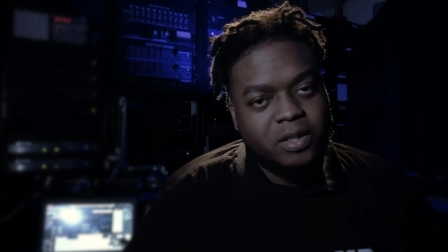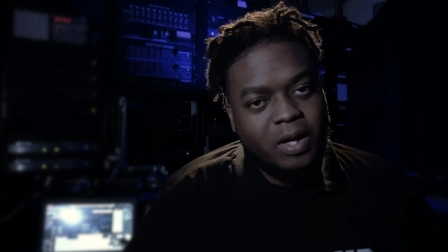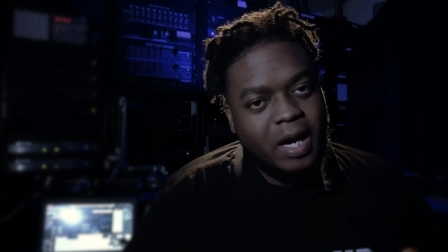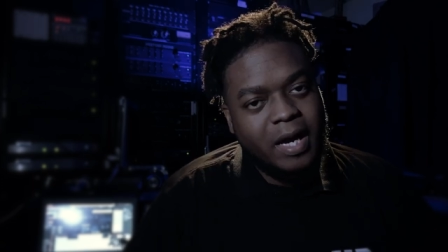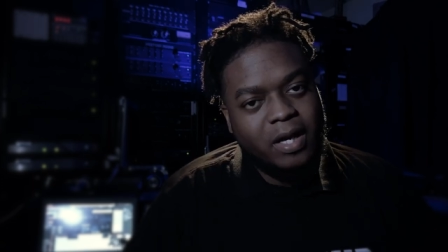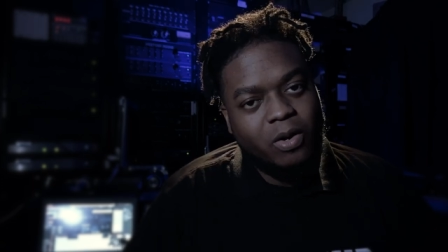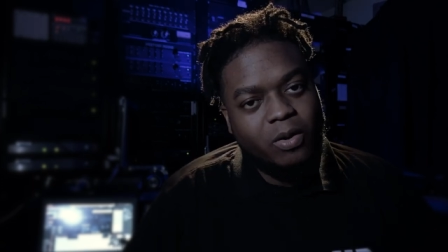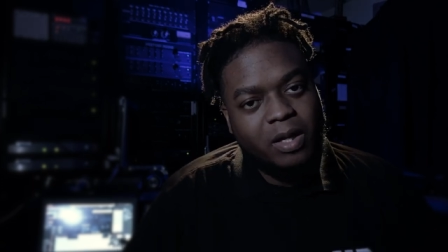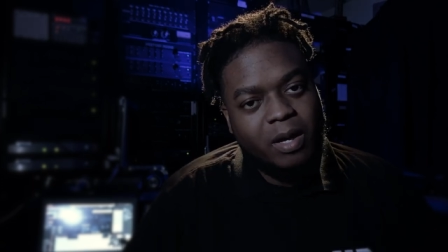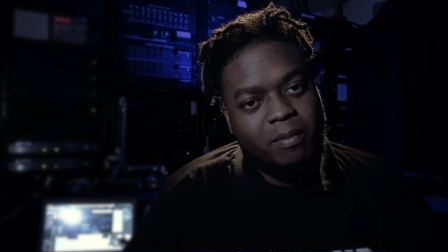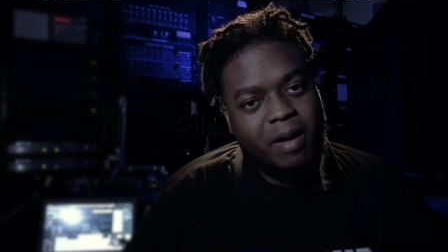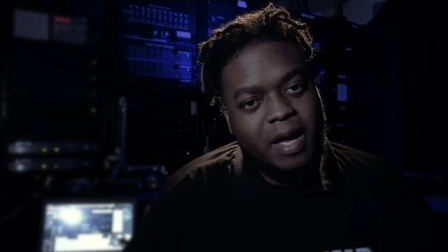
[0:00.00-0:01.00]
So I can
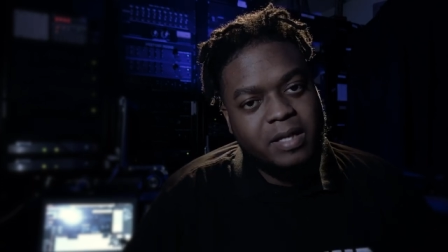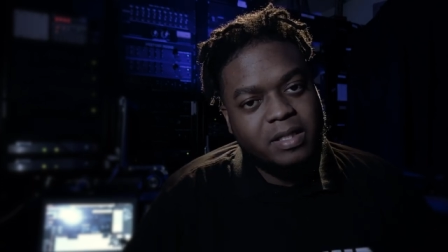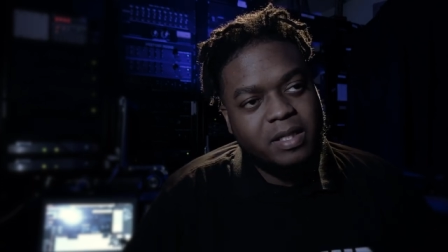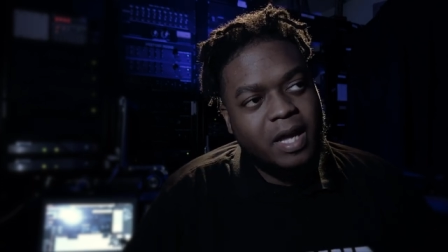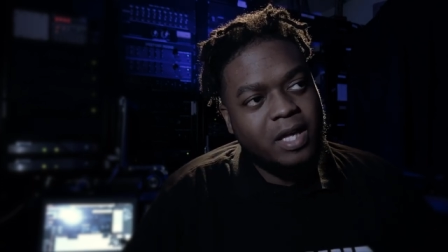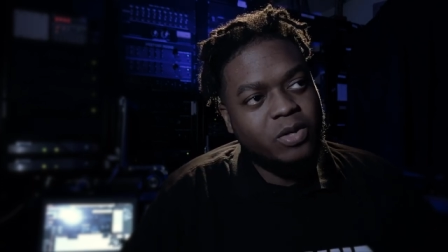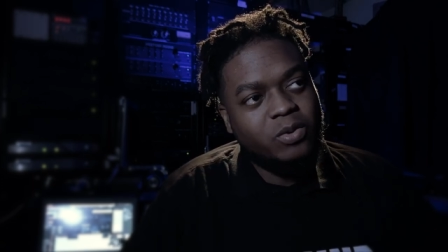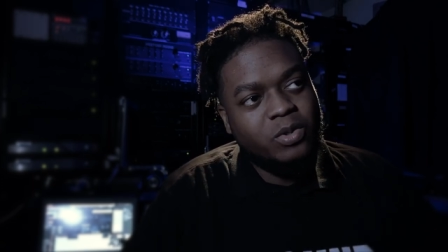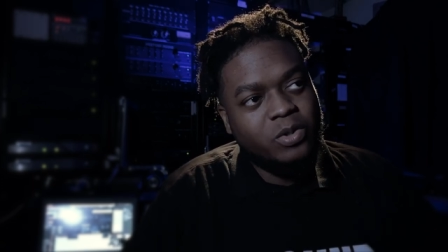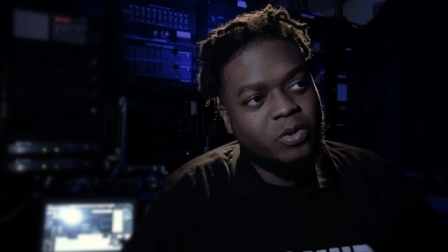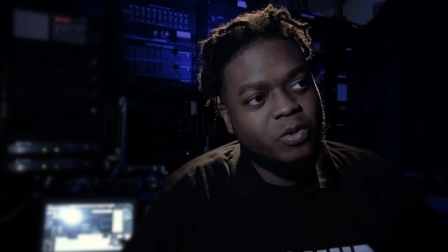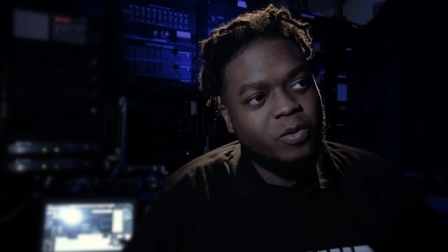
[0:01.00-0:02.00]
only imagine that
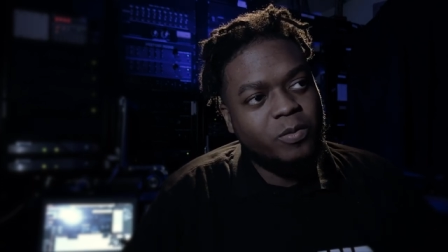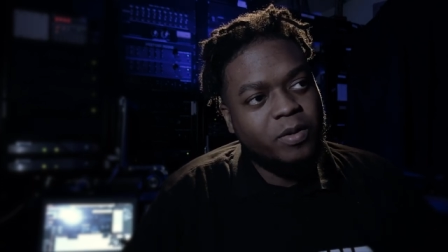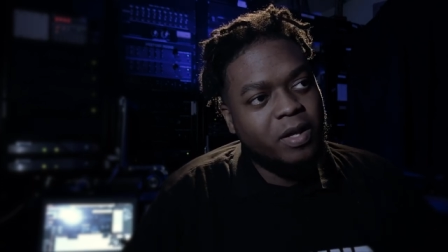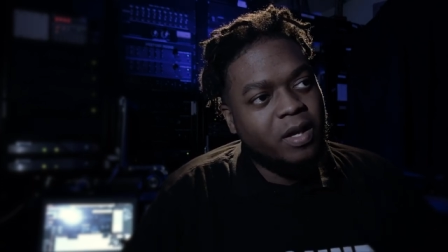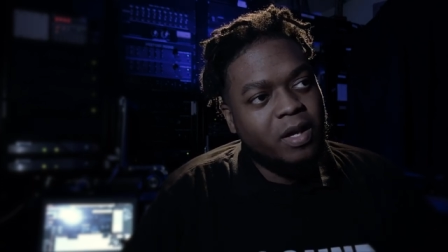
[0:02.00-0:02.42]
YouTube